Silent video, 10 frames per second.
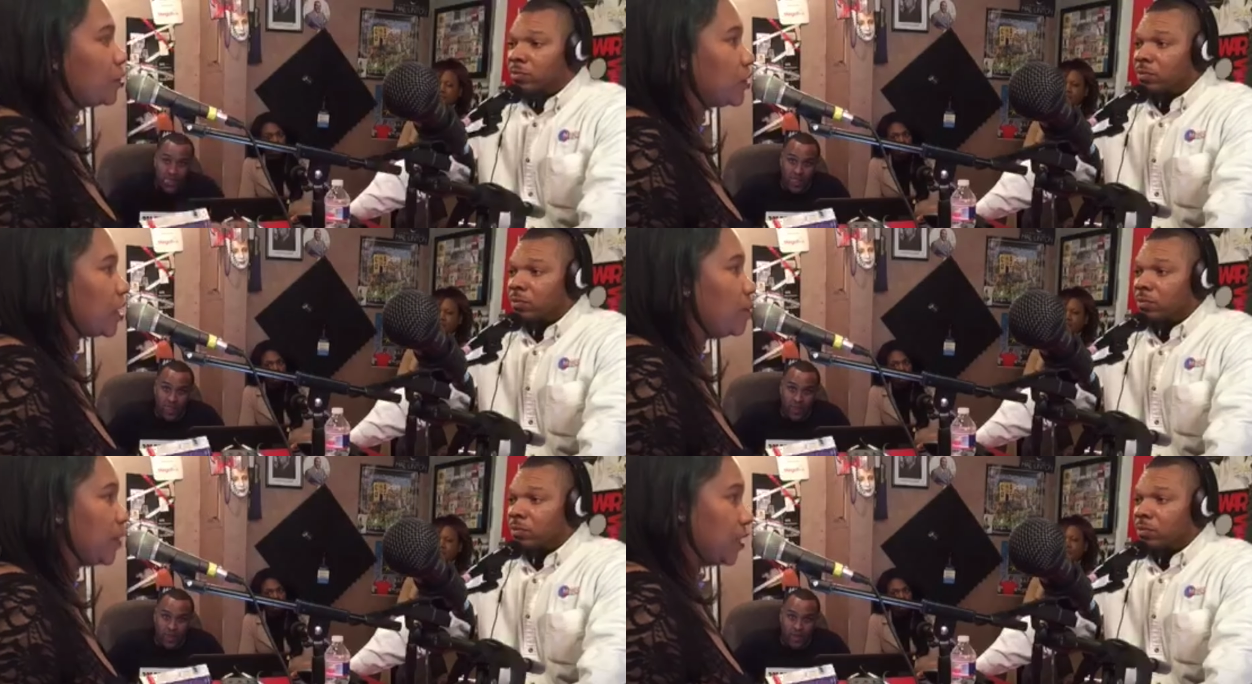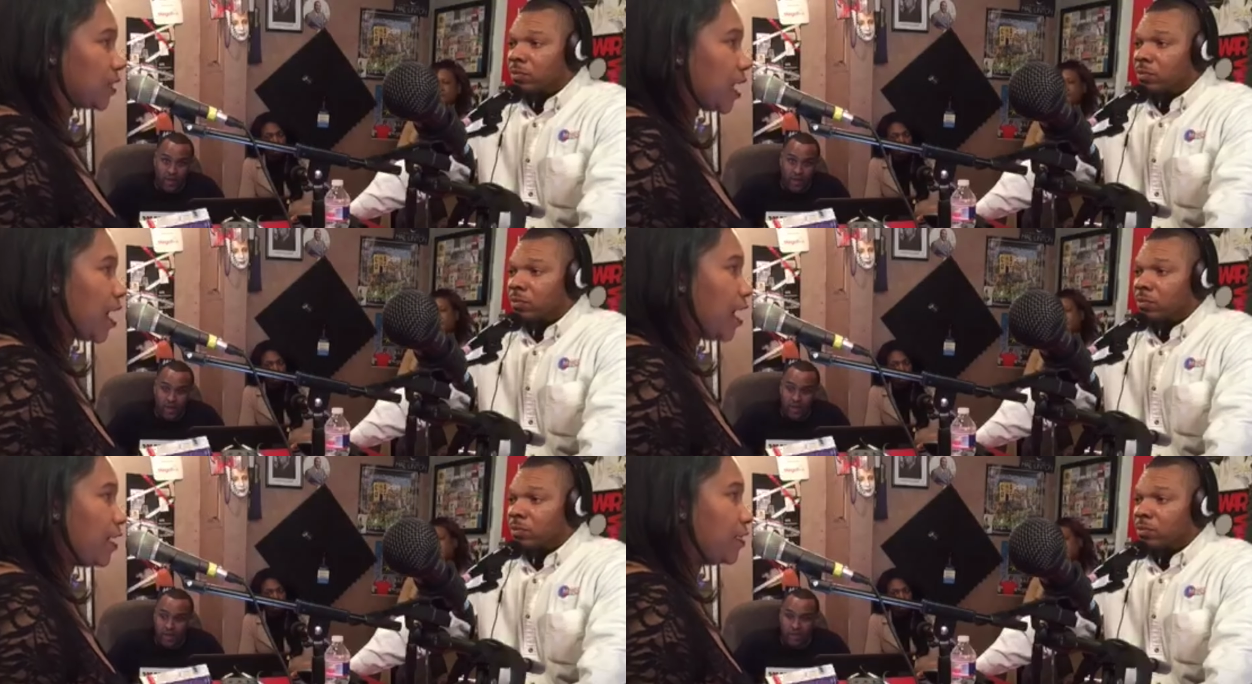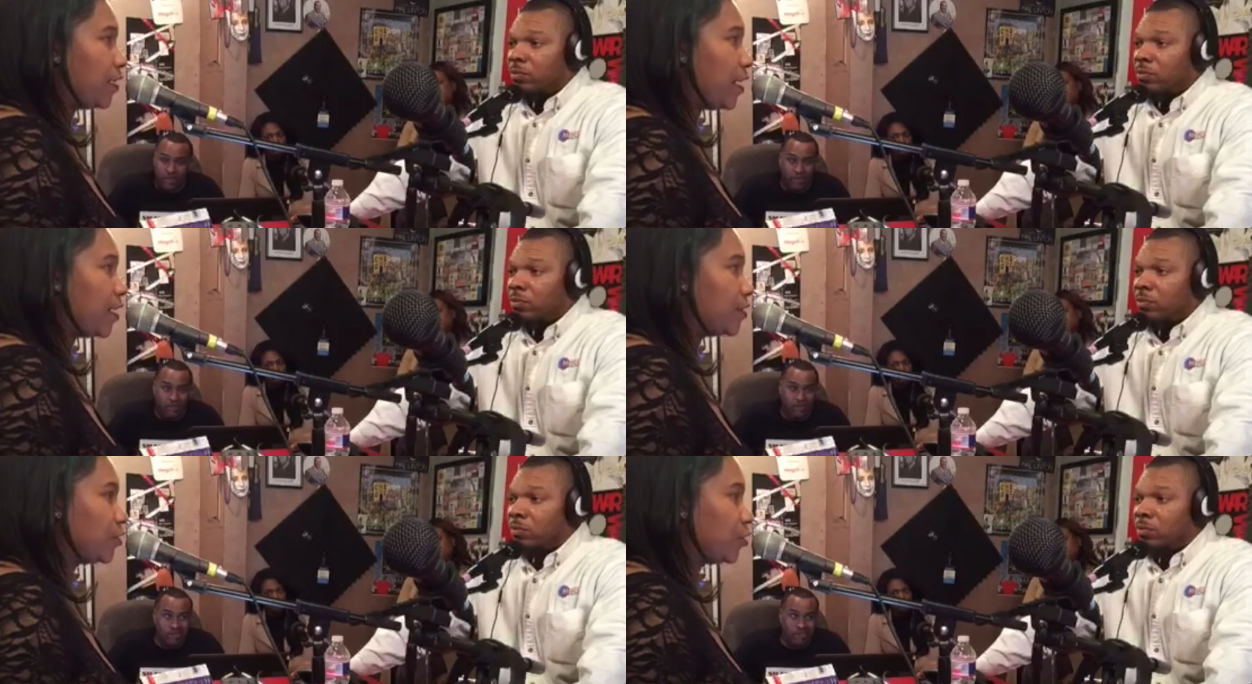Speaker 1: with your team and decide
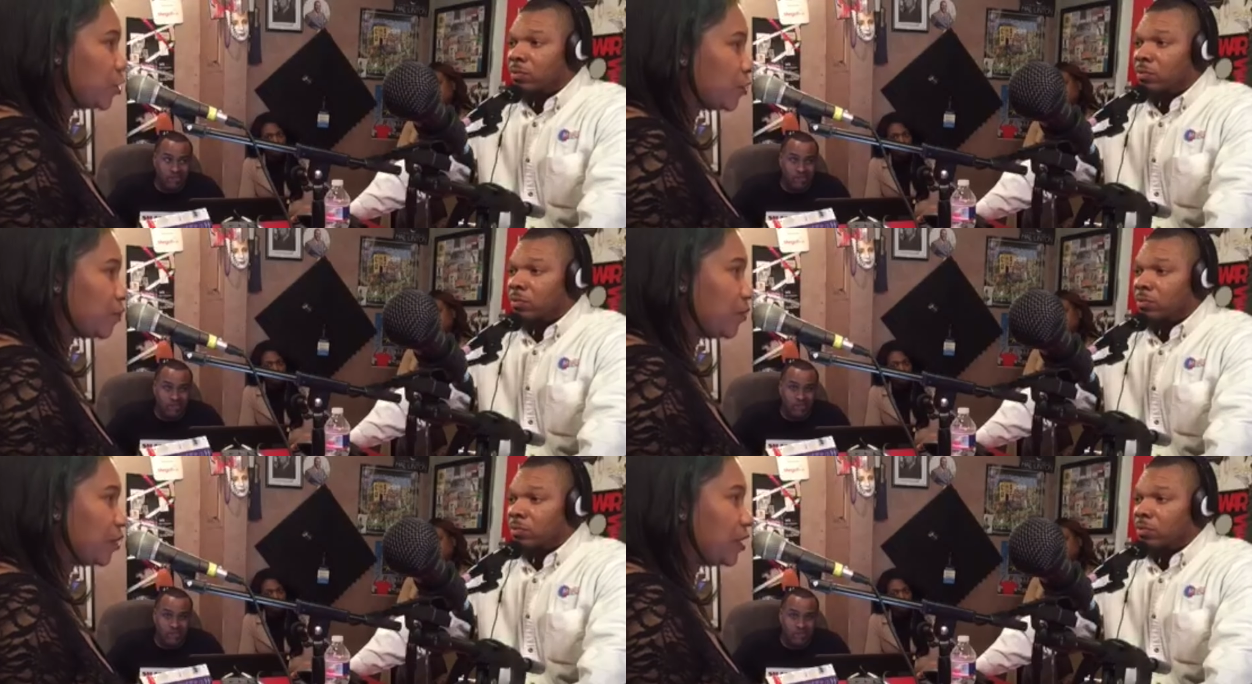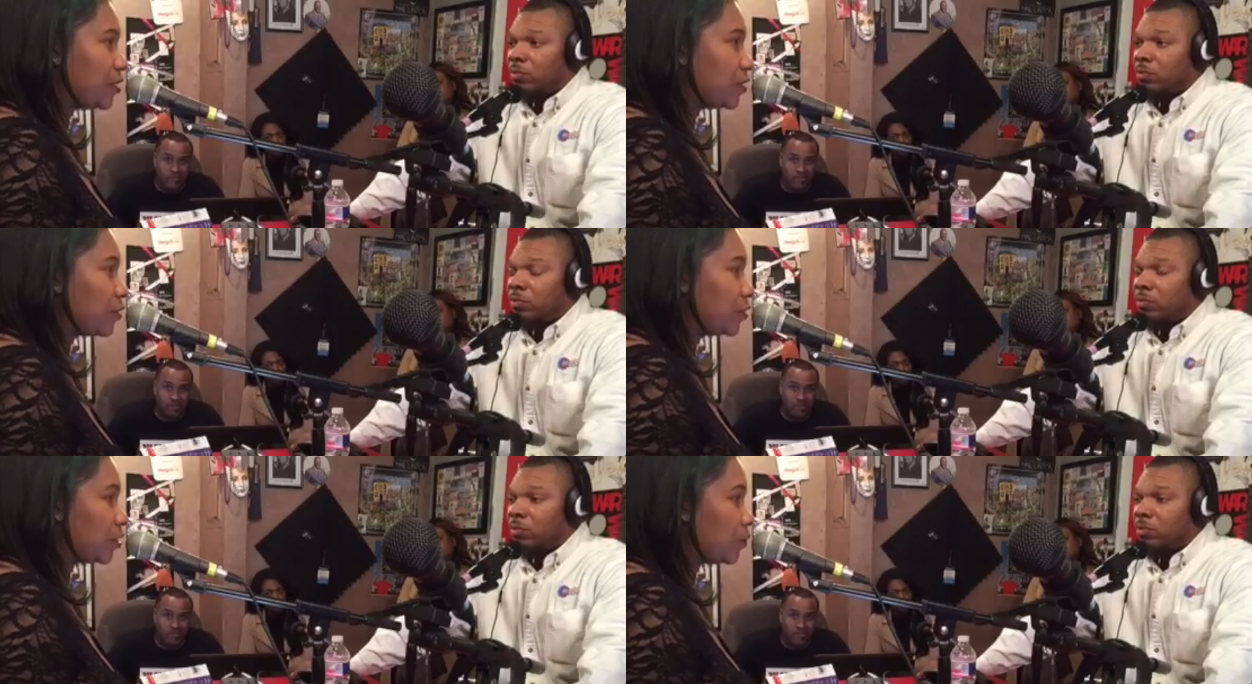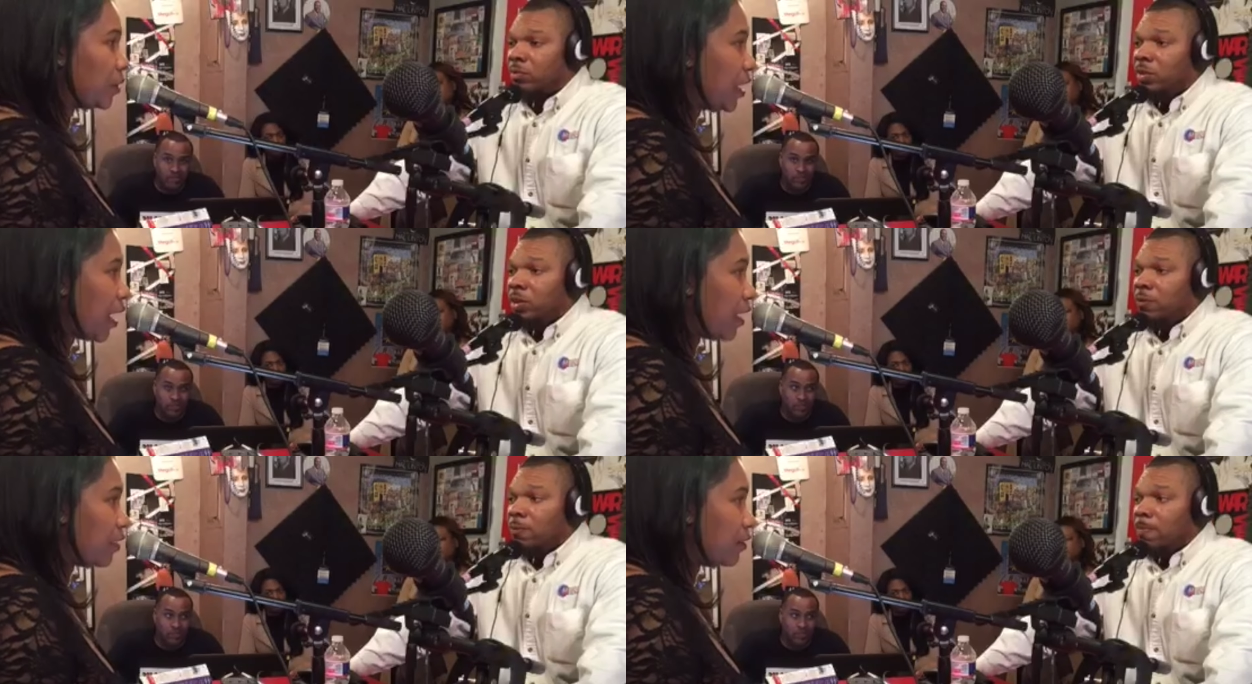should we release it or should we
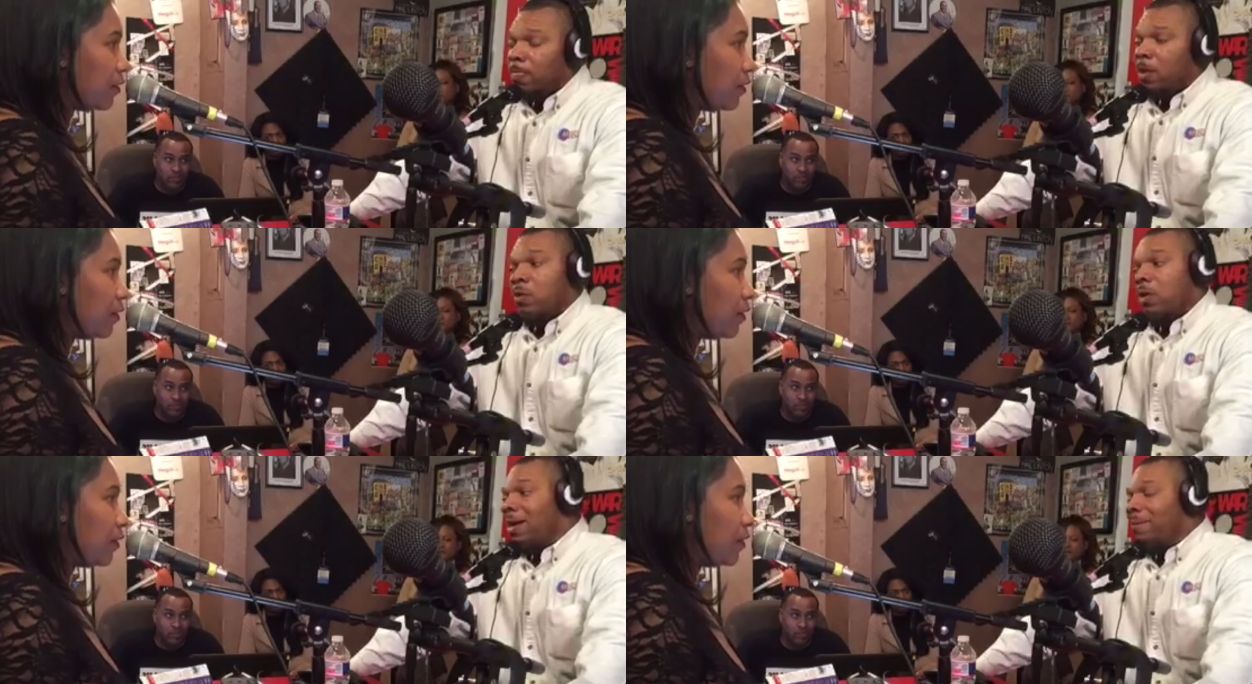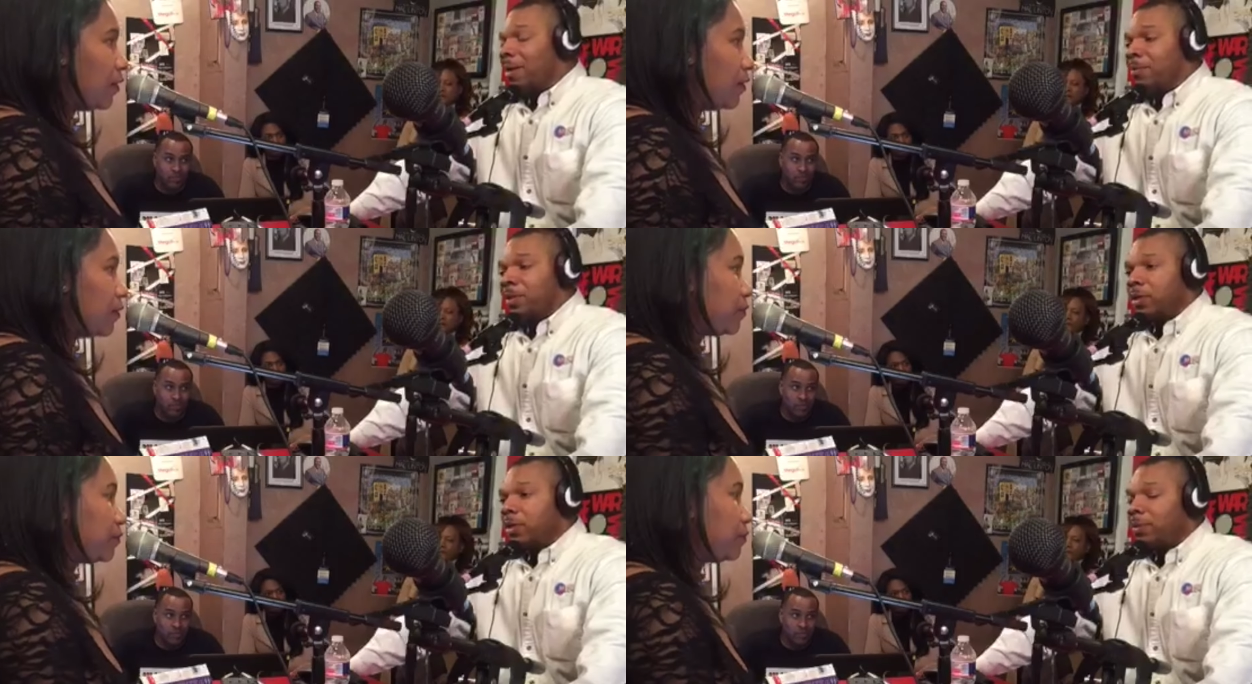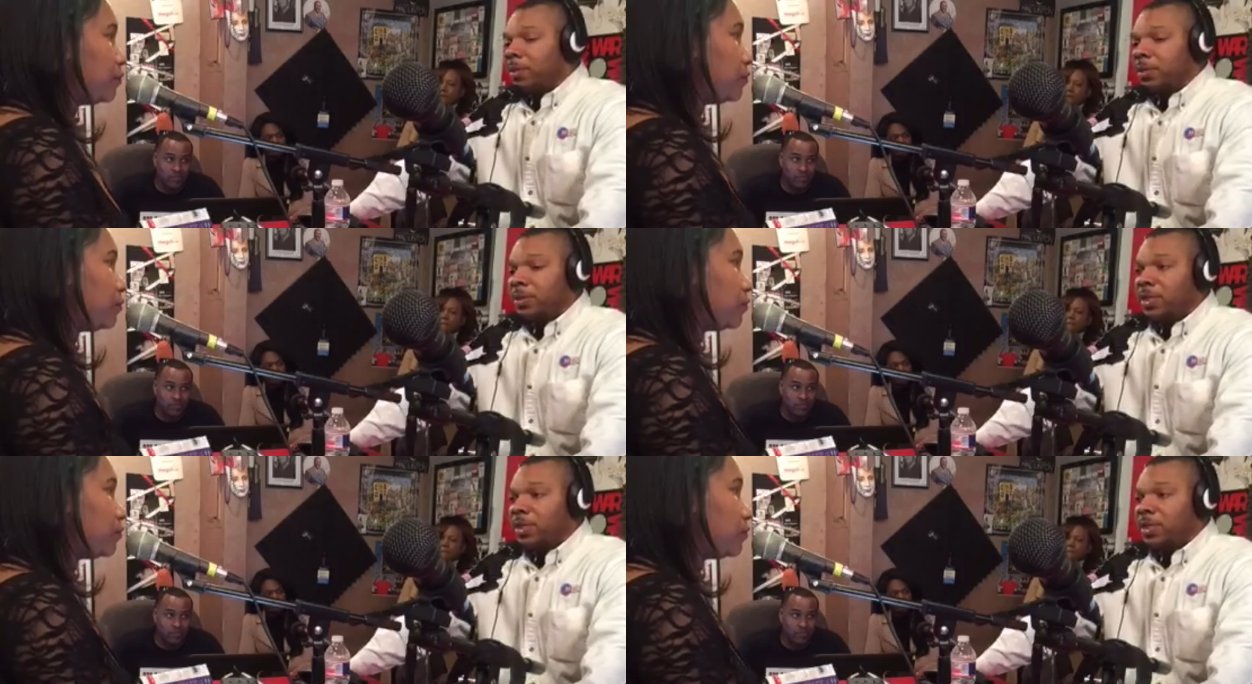not?
Speaker 2: No, I'm, I'm the I'm the